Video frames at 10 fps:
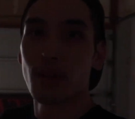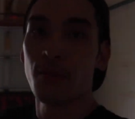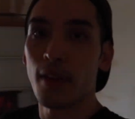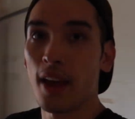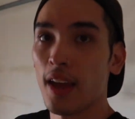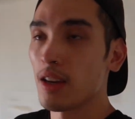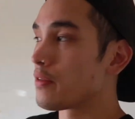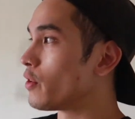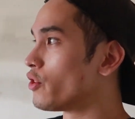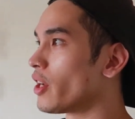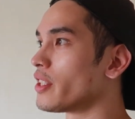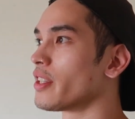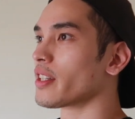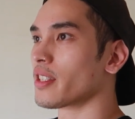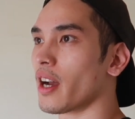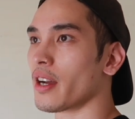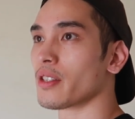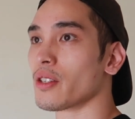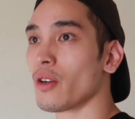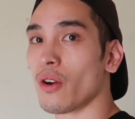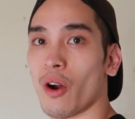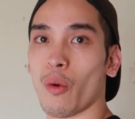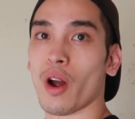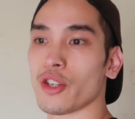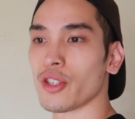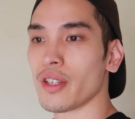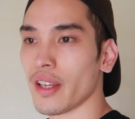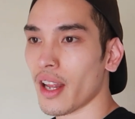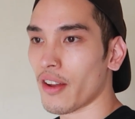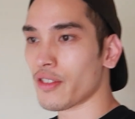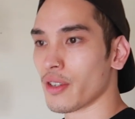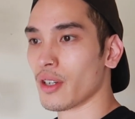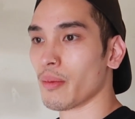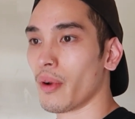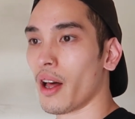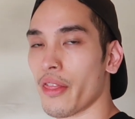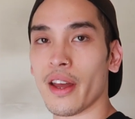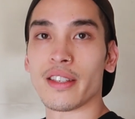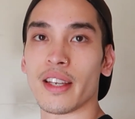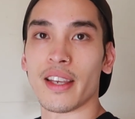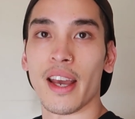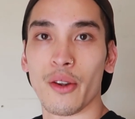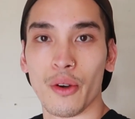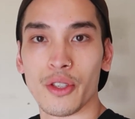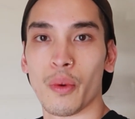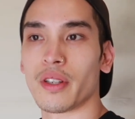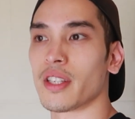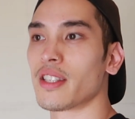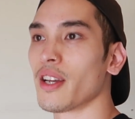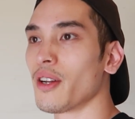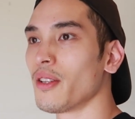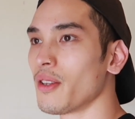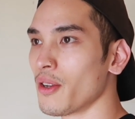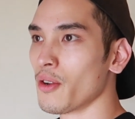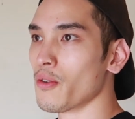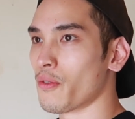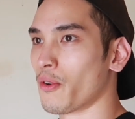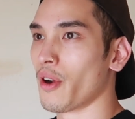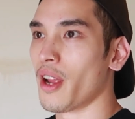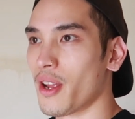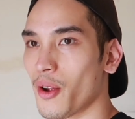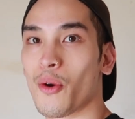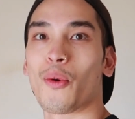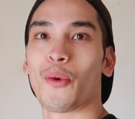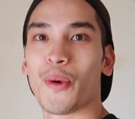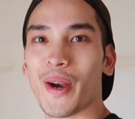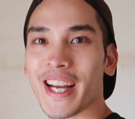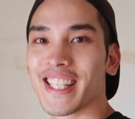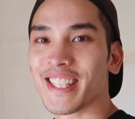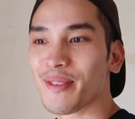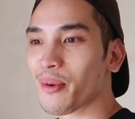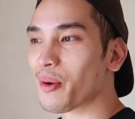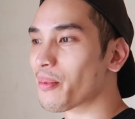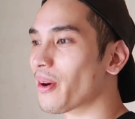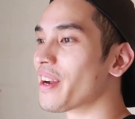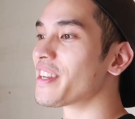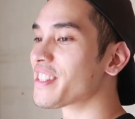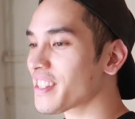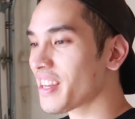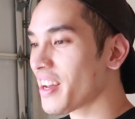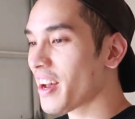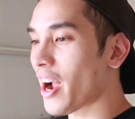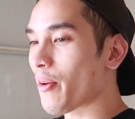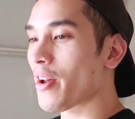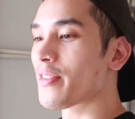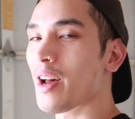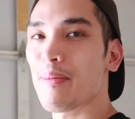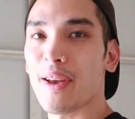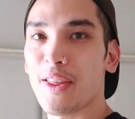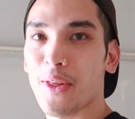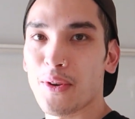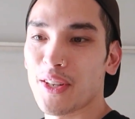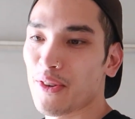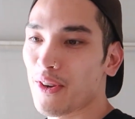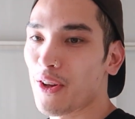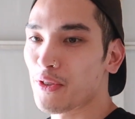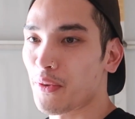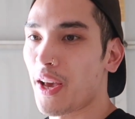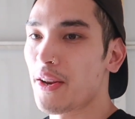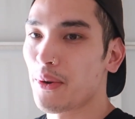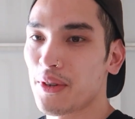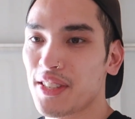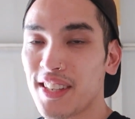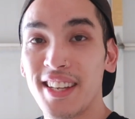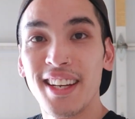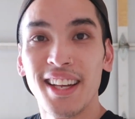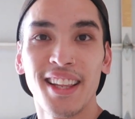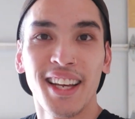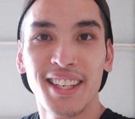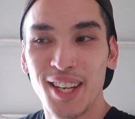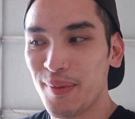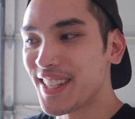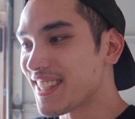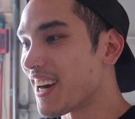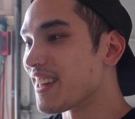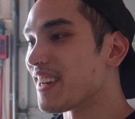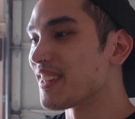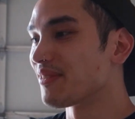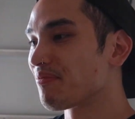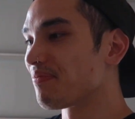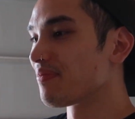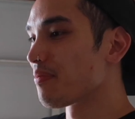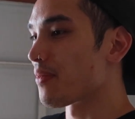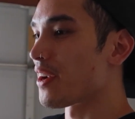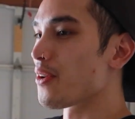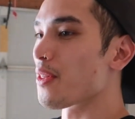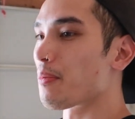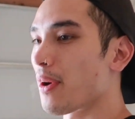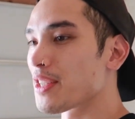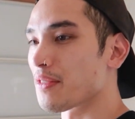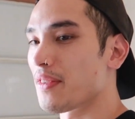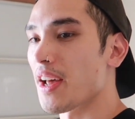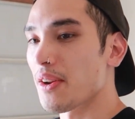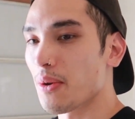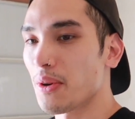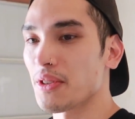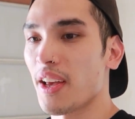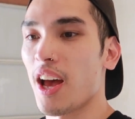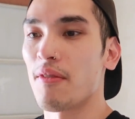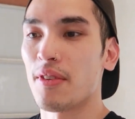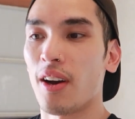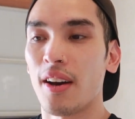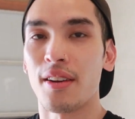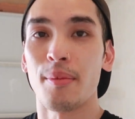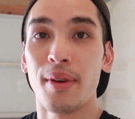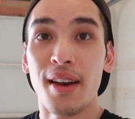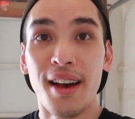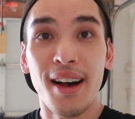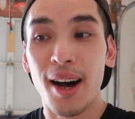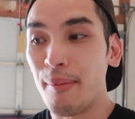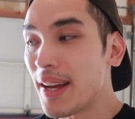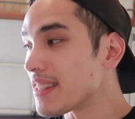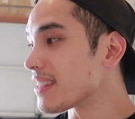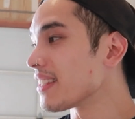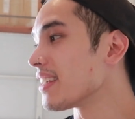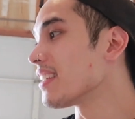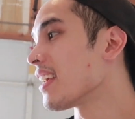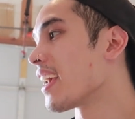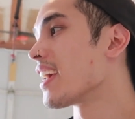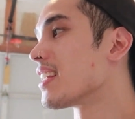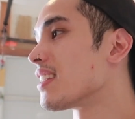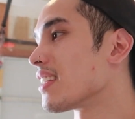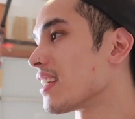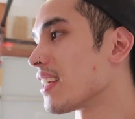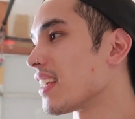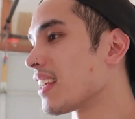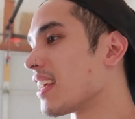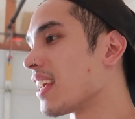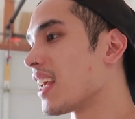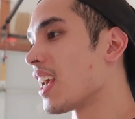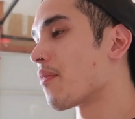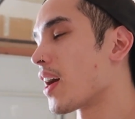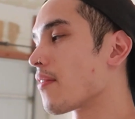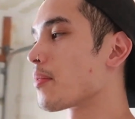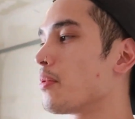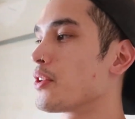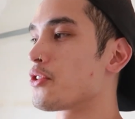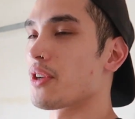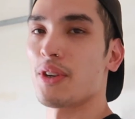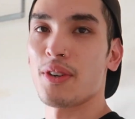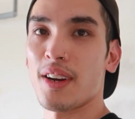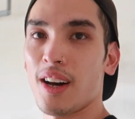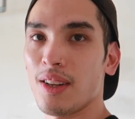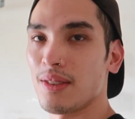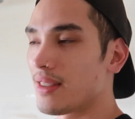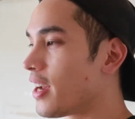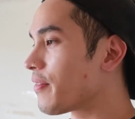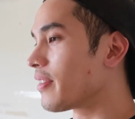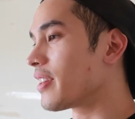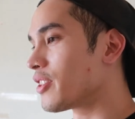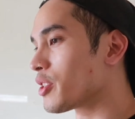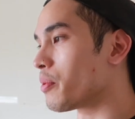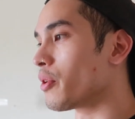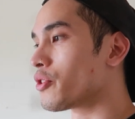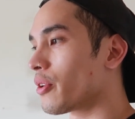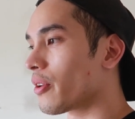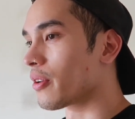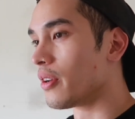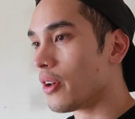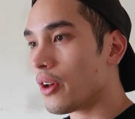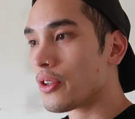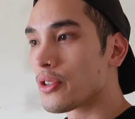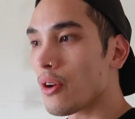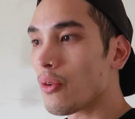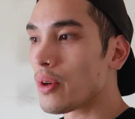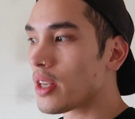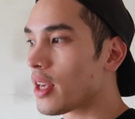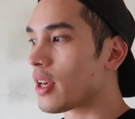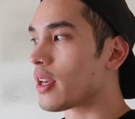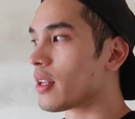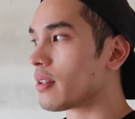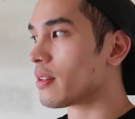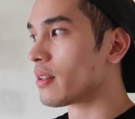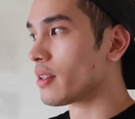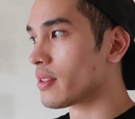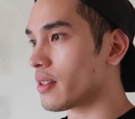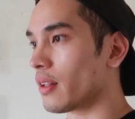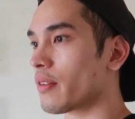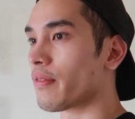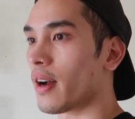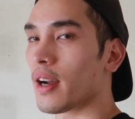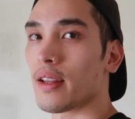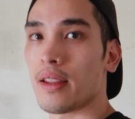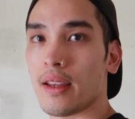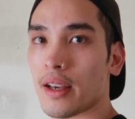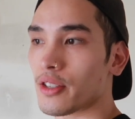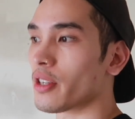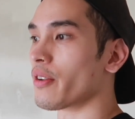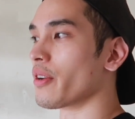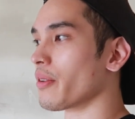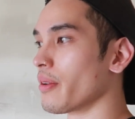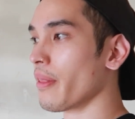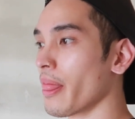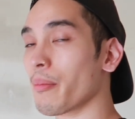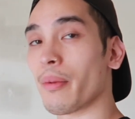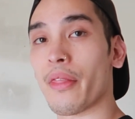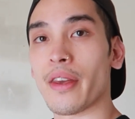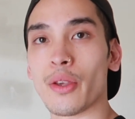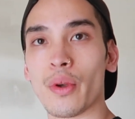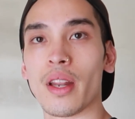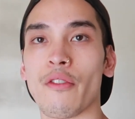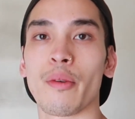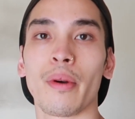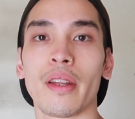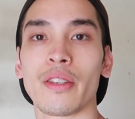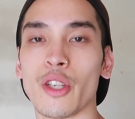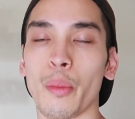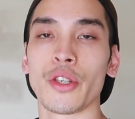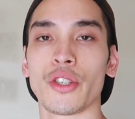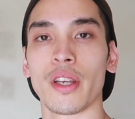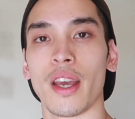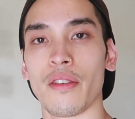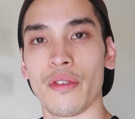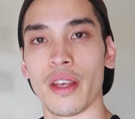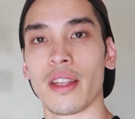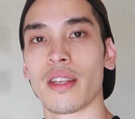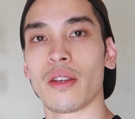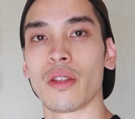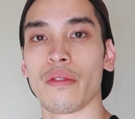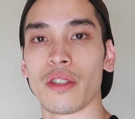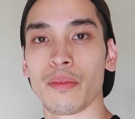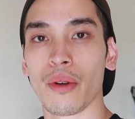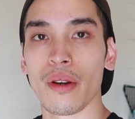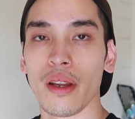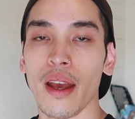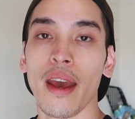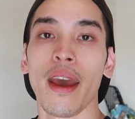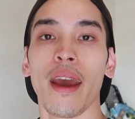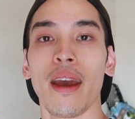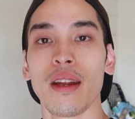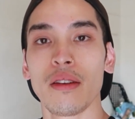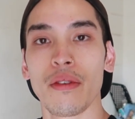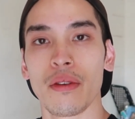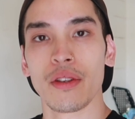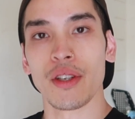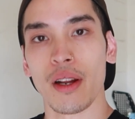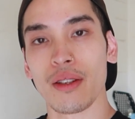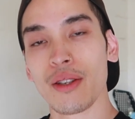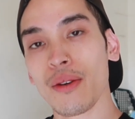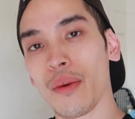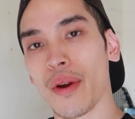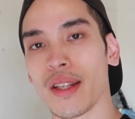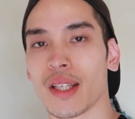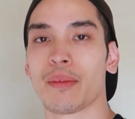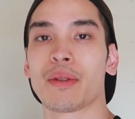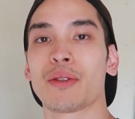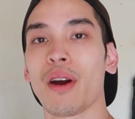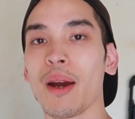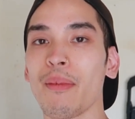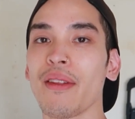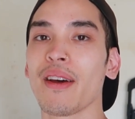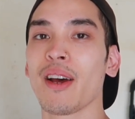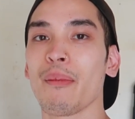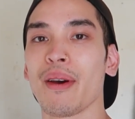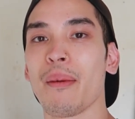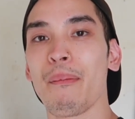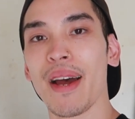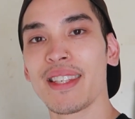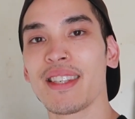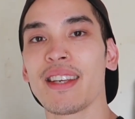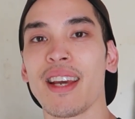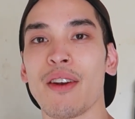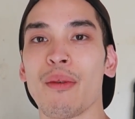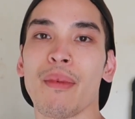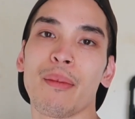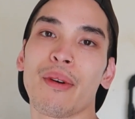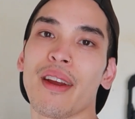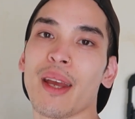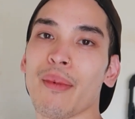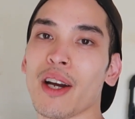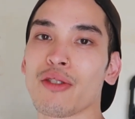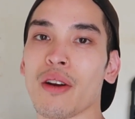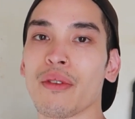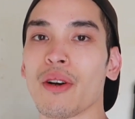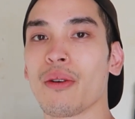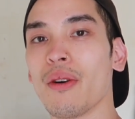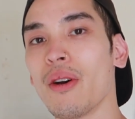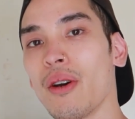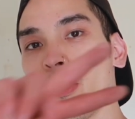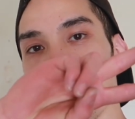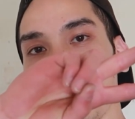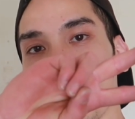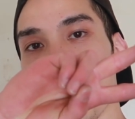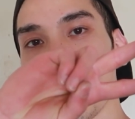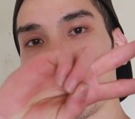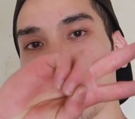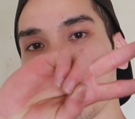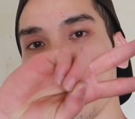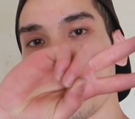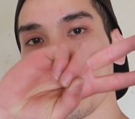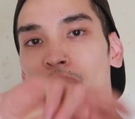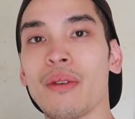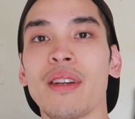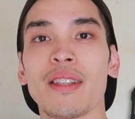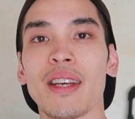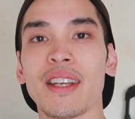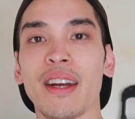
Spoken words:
if any of you JZX guys are watching and have some authentic Ganadors you want to sell for a reasonable price, I'd rather not pay $1,300 for Ganadors like I did on my Skyline, but I know the price of Ganadors have gone up immensely, and if I have to pull the trigger, I'll definitely just pull the trigger so we can solidify the exterior. But thank you again everybody so much again for the continued love and support, and if you're new to the channel too, want to subscribe button, that helps me out immensely, and remember, aim high, drive low. We will catch you next video. Take